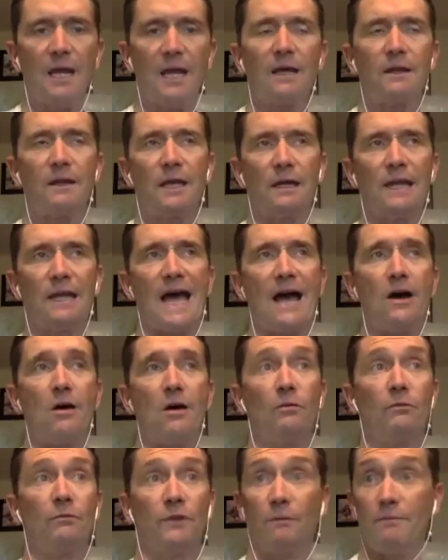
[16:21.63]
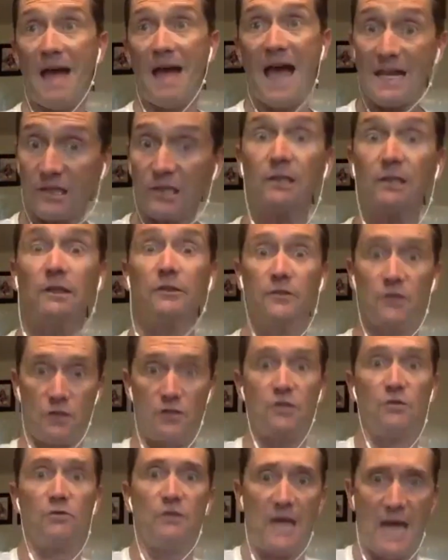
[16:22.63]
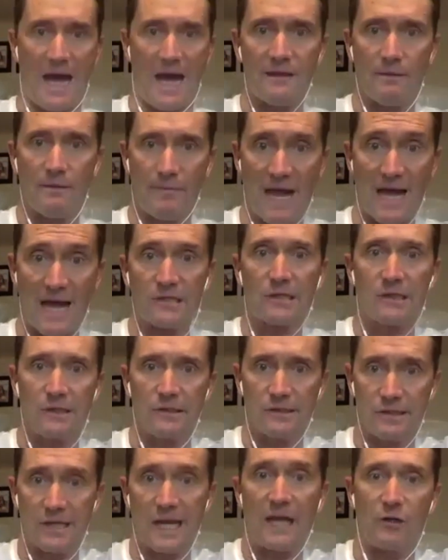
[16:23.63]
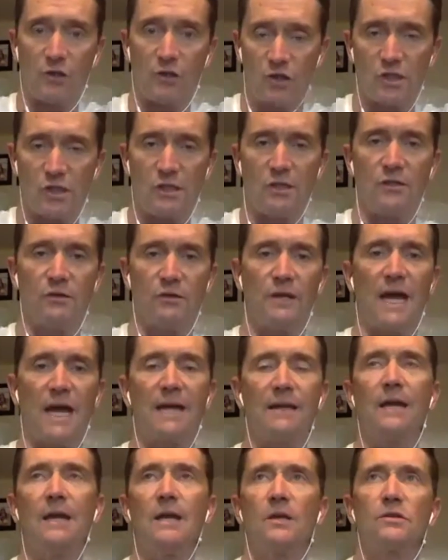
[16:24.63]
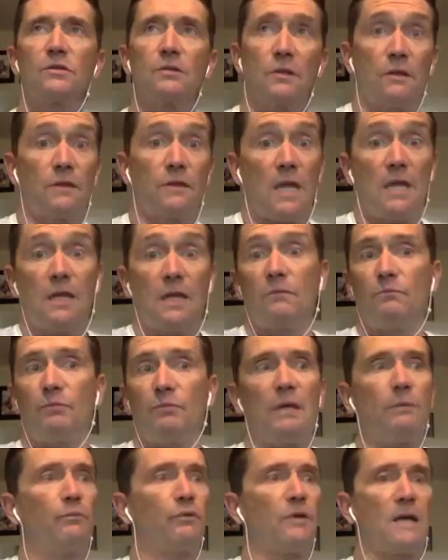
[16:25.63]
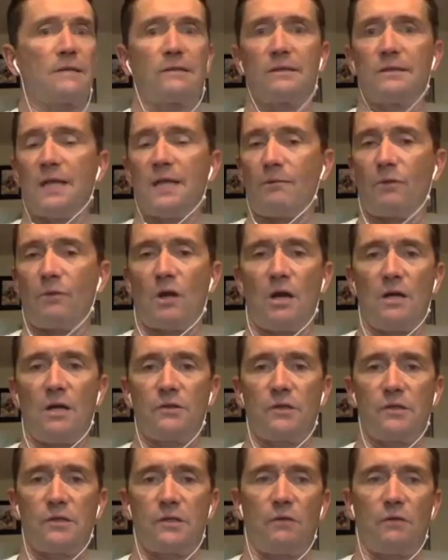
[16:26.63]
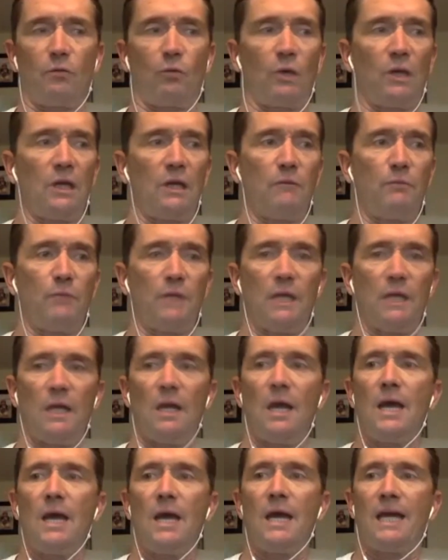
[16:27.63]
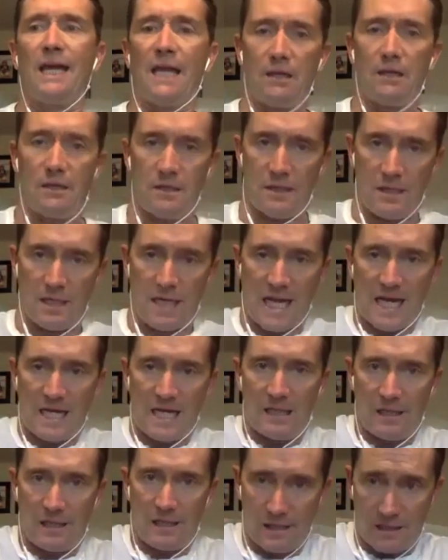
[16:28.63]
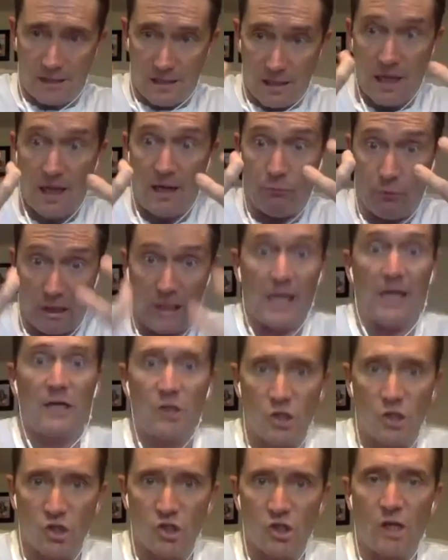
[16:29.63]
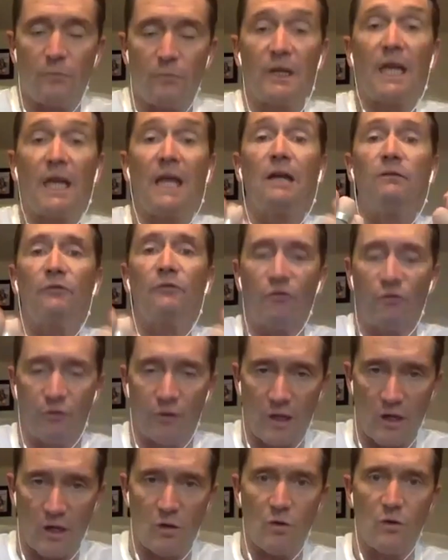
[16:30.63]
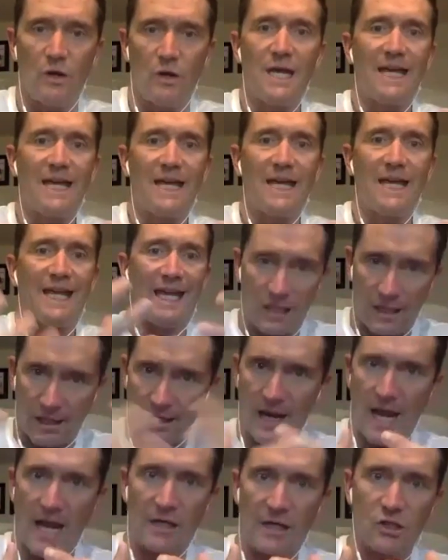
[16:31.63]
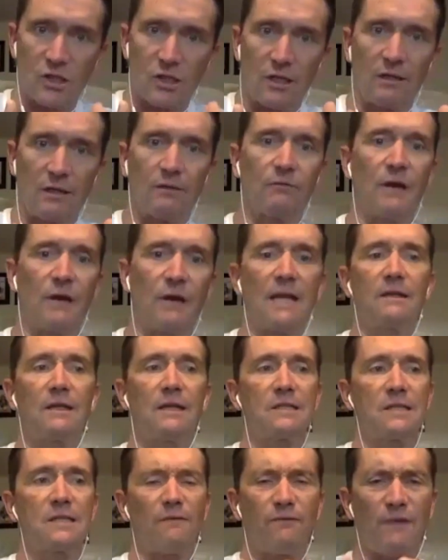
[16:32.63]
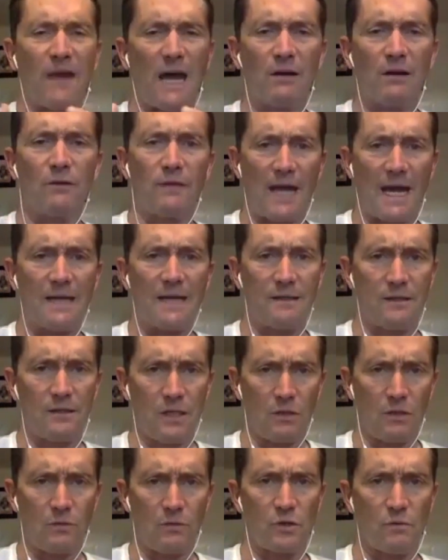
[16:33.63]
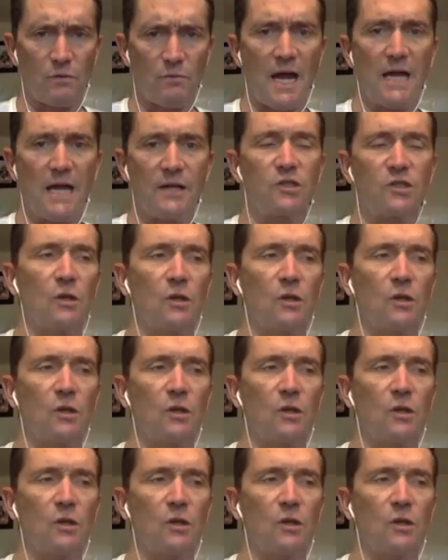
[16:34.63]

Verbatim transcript: They allow the masculine to do that, the masculine's energy to do that, so that they can be present time conscious and really be in relationship, in flow, in connection, right? Because they value that, you know, so much.